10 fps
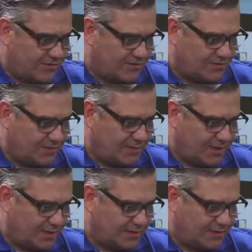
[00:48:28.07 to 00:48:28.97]
of you
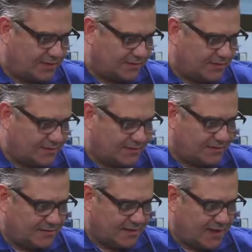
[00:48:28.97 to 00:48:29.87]
immediately, one. and
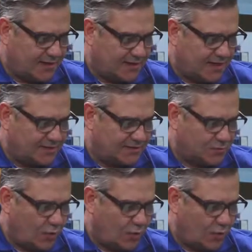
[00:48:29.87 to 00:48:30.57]
the, the headline is,